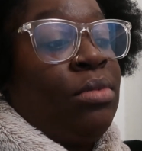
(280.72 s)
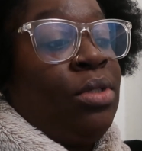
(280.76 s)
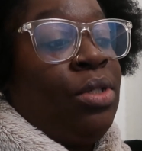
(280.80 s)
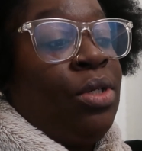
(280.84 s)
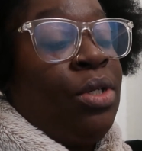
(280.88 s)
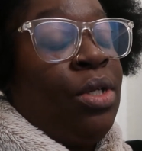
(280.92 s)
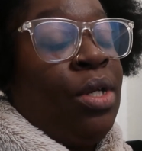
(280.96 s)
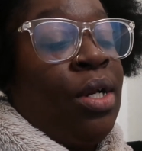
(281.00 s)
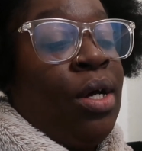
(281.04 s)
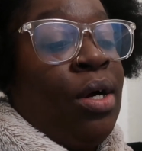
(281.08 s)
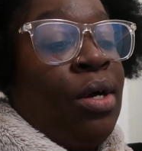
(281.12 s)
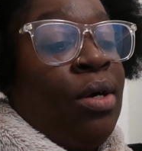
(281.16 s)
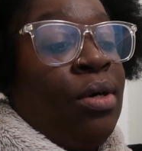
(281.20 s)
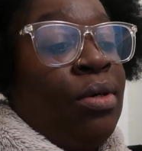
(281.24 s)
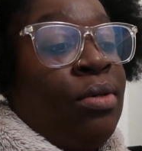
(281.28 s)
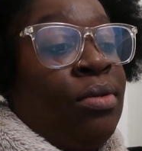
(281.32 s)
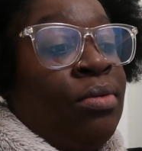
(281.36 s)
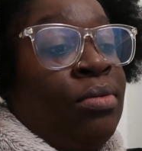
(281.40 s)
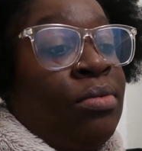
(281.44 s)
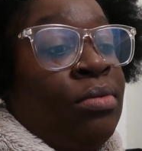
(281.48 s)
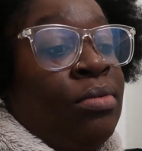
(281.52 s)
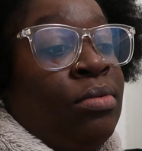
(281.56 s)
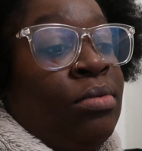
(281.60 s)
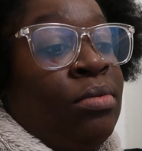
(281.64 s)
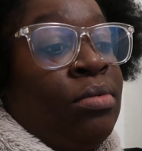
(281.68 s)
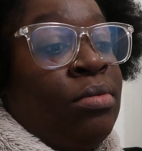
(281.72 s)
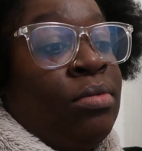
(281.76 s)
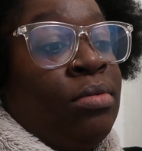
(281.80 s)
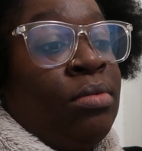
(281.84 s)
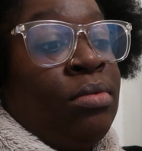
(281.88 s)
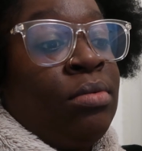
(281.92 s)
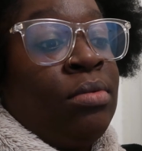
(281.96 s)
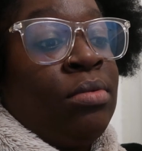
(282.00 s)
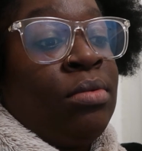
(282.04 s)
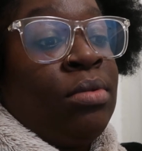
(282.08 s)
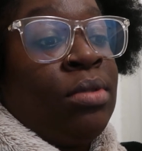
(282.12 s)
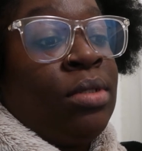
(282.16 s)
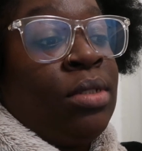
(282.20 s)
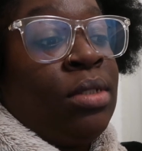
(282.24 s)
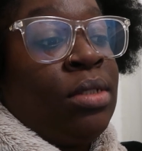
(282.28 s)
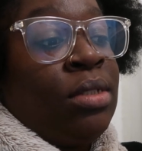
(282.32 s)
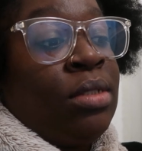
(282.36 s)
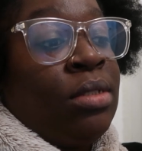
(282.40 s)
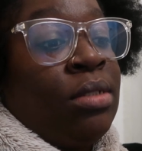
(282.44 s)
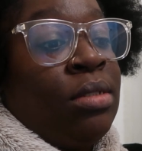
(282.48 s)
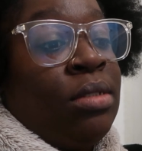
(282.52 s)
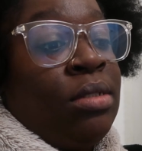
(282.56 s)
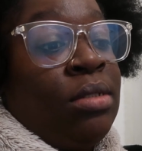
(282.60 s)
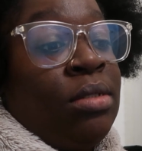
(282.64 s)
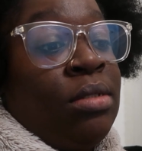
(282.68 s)
you know,
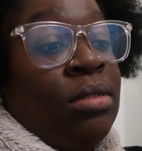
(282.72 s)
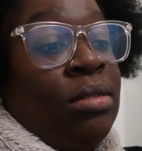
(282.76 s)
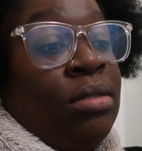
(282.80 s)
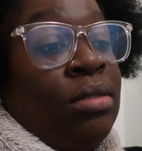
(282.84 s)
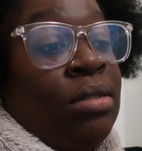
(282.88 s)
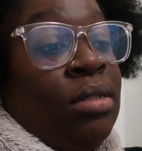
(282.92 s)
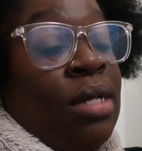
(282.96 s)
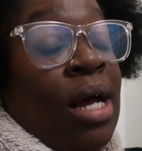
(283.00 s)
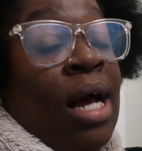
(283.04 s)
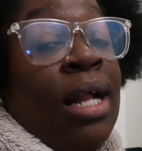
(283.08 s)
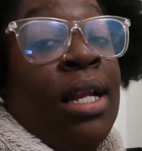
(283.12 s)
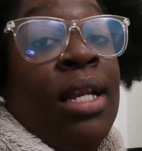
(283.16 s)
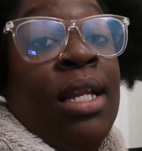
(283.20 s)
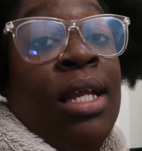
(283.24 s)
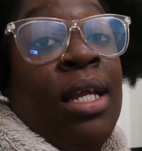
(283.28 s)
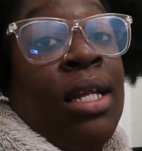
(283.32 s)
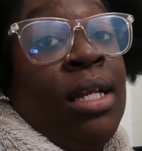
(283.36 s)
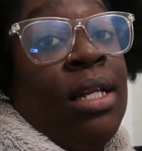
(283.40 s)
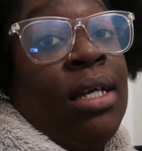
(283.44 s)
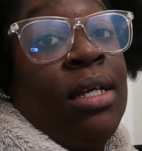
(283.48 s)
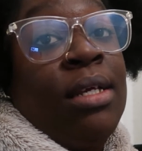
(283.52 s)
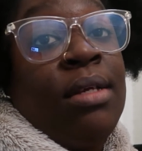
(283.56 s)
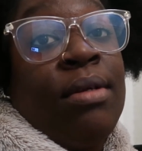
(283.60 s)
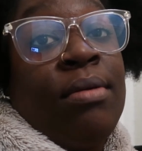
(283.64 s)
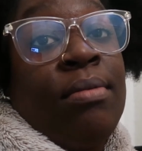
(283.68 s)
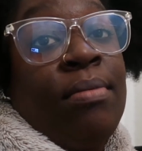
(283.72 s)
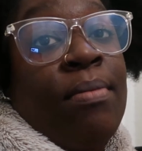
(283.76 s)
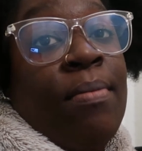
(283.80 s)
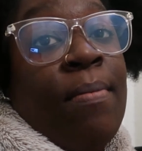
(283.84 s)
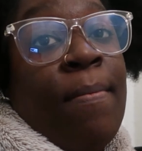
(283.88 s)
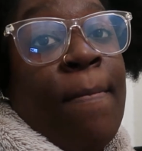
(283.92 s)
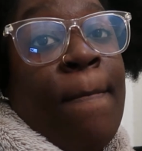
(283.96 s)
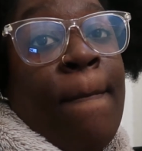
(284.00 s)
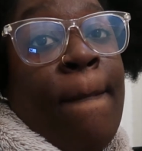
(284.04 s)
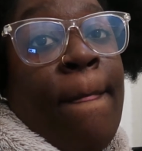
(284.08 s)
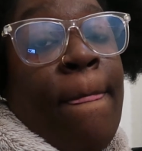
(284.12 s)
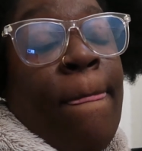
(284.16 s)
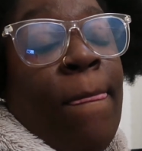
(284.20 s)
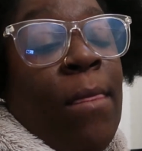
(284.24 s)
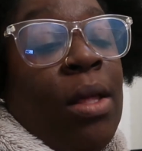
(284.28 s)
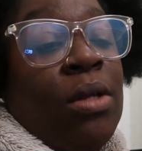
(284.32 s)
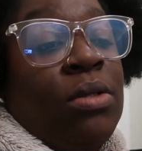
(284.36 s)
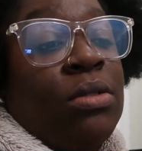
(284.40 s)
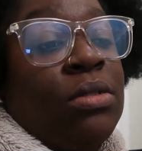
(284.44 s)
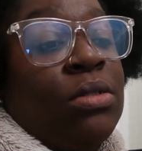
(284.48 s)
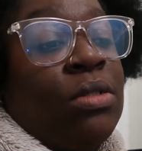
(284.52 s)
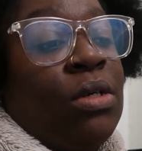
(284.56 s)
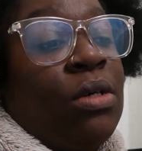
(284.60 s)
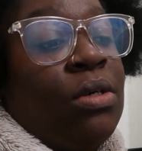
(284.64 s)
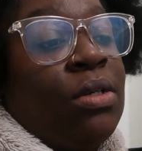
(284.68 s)
I need it.
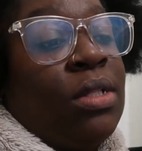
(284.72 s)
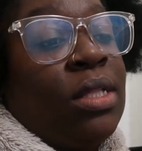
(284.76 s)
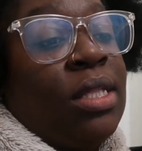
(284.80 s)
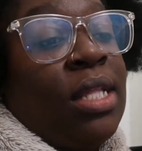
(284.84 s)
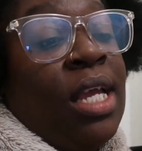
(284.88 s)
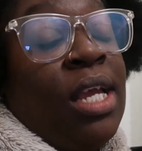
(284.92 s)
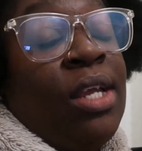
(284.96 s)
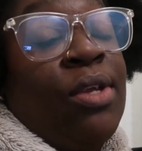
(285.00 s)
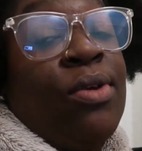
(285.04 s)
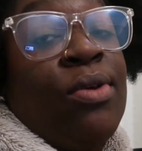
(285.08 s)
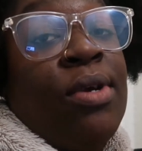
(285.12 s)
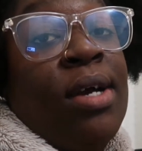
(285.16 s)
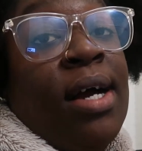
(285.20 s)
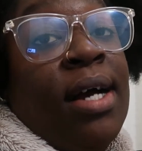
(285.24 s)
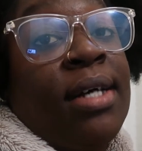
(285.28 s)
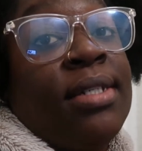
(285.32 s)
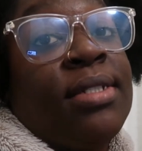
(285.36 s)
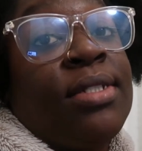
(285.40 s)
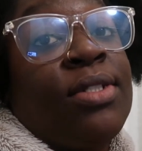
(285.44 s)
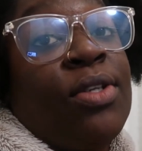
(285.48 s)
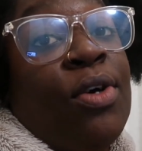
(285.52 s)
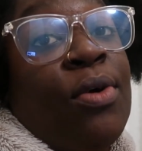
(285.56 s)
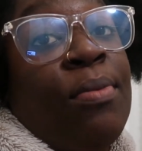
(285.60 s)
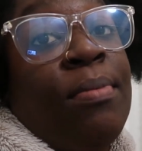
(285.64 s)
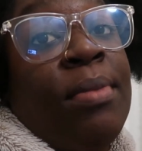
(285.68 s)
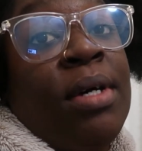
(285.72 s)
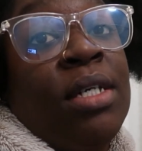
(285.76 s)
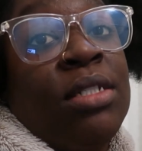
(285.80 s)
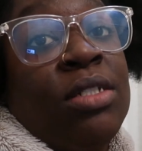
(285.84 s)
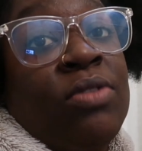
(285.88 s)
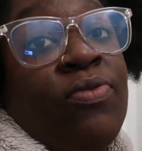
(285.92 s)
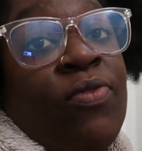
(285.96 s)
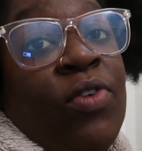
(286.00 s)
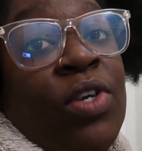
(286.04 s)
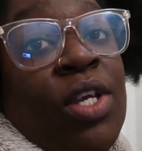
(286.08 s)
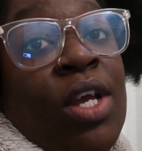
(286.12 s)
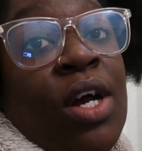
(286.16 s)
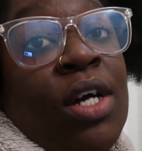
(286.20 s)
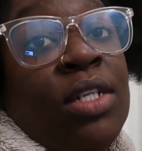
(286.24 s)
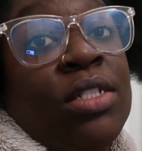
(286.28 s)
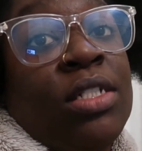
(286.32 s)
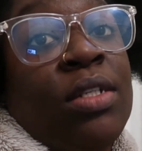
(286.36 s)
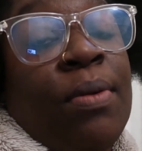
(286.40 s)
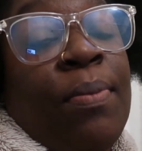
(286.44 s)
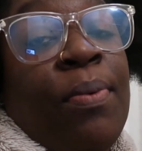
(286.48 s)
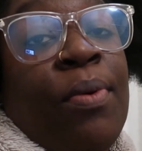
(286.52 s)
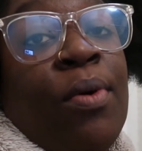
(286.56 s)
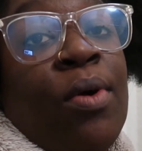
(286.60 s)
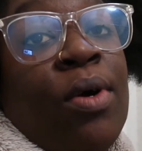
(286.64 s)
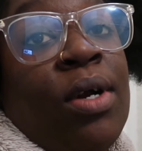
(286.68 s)
So thank you guys so much for y'all
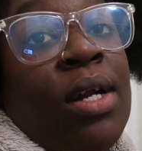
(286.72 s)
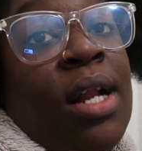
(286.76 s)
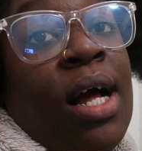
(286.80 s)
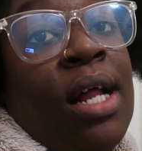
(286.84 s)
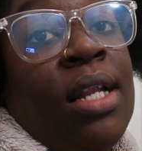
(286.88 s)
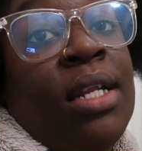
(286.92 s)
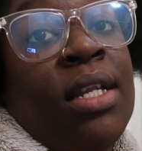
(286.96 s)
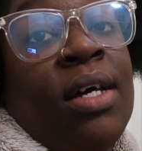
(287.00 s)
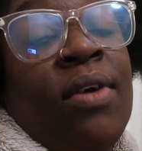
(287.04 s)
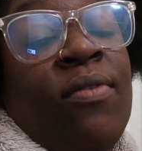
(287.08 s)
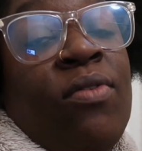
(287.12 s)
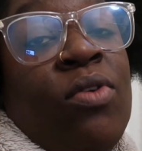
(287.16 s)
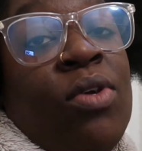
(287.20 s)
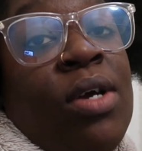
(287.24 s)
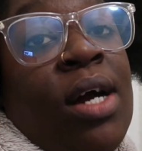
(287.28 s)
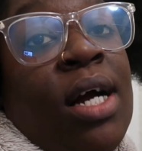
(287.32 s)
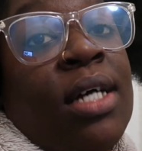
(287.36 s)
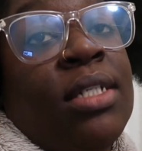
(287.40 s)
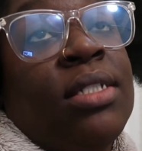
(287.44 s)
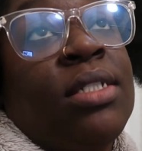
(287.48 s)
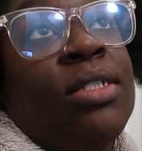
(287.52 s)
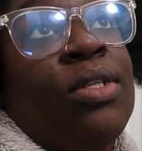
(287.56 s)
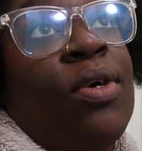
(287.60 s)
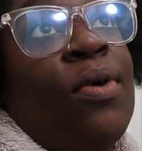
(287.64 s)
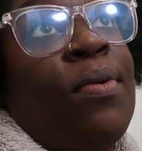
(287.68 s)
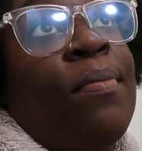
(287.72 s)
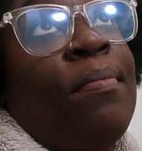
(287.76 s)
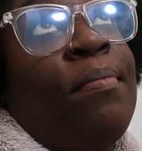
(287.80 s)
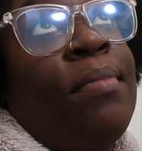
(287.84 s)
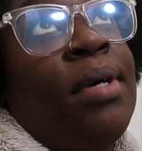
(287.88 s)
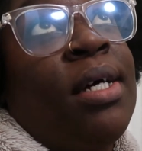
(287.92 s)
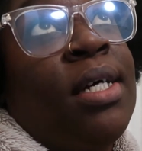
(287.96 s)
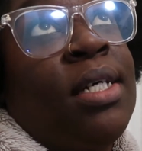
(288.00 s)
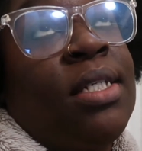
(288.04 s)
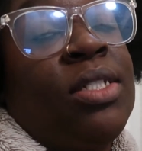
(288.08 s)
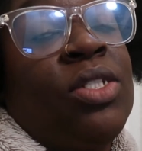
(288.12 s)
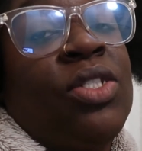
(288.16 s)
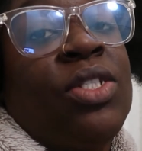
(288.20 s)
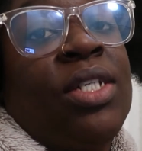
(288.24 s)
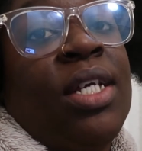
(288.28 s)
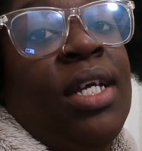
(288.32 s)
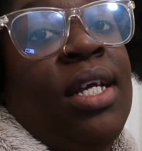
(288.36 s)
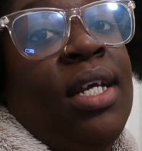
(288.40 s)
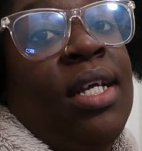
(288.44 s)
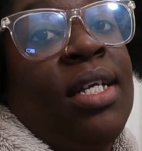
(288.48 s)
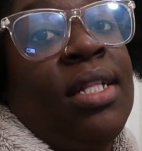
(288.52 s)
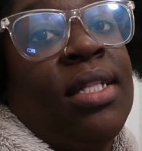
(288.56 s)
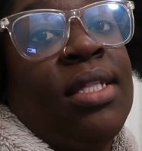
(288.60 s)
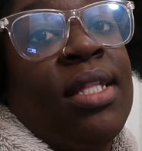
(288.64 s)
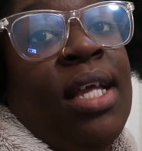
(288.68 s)
support. I love you guys so much,
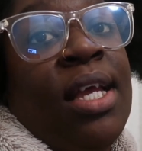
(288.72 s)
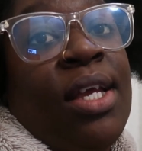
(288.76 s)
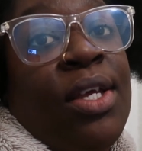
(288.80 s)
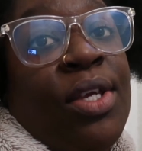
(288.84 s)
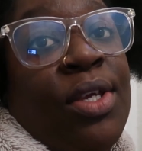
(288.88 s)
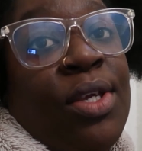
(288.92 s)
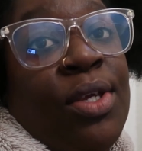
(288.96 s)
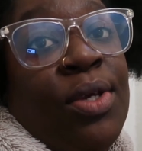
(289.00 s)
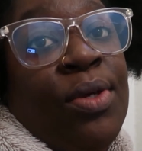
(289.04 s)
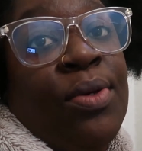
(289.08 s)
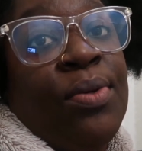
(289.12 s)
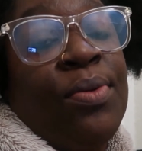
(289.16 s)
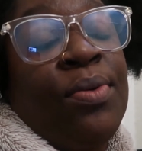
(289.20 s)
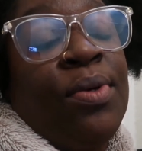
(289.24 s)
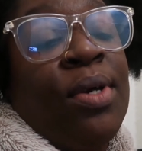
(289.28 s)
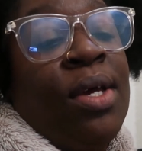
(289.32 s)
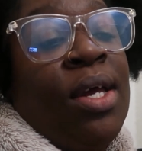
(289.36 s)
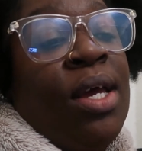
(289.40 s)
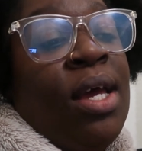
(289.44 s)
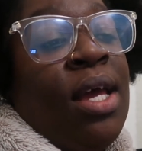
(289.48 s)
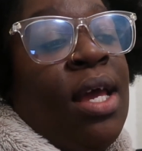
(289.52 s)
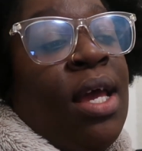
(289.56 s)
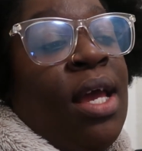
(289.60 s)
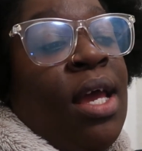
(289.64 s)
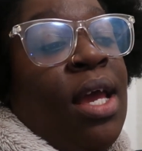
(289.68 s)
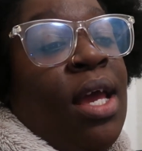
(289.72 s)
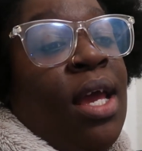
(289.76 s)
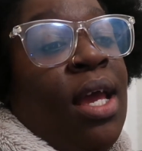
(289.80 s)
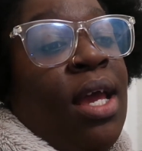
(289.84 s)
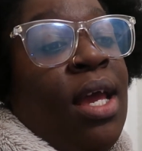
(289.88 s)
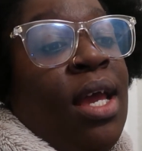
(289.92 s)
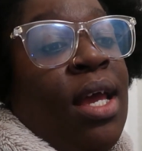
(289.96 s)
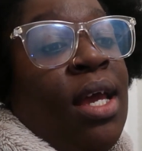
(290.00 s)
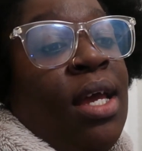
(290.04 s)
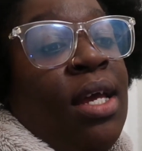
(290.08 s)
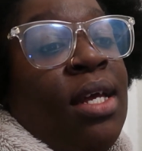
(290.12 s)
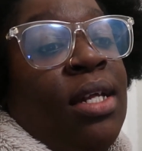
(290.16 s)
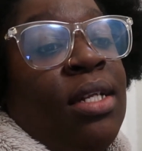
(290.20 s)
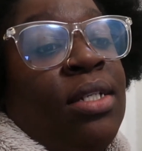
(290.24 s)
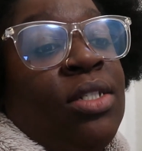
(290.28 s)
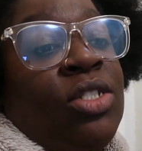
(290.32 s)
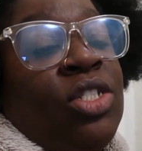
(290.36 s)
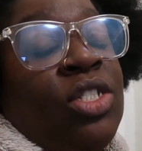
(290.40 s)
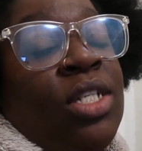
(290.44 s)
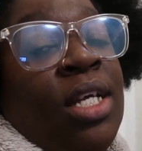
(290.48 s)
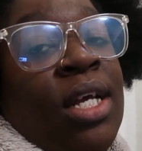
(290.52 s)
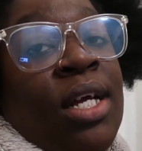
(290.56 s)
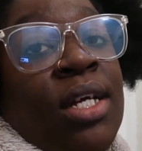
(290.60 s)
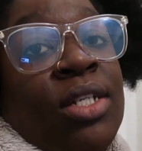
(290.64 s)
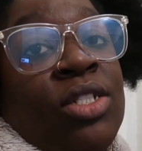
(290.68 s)
and thank you.
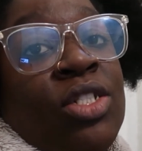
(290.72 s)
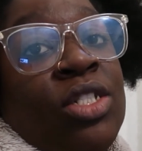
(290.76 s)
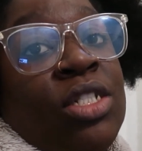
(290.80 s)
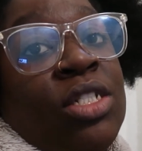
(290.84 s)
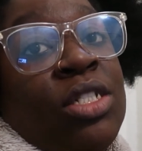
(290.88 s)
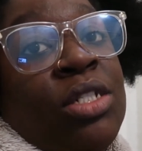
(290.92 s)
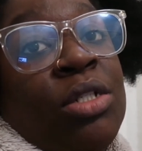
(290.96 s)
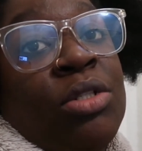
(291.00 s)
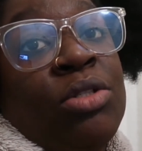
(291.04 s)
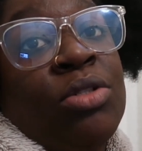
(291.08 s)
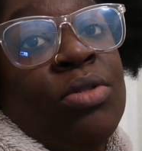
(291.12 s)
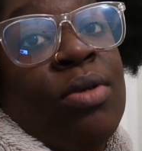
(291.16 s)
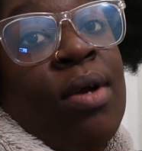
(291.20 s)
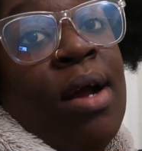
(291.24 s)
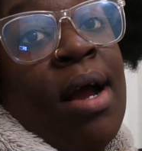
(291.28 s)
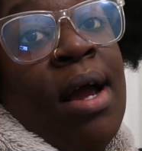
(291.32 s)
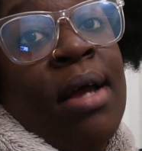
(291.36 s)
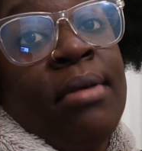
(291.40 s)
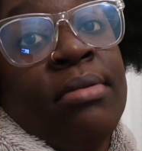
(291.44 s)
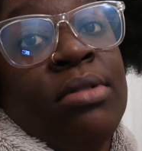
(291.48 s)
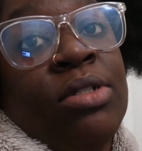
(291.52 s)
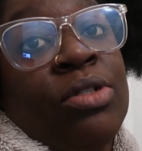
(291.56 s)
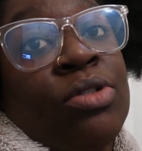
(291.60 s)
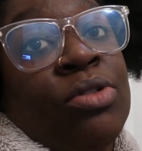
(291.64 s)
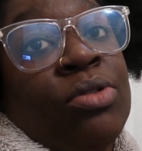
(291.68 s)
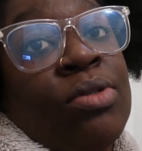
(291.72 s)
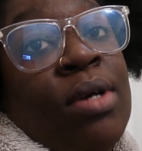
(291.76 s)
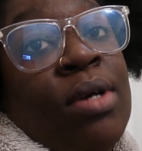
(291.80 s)
And yeah, just subscribe,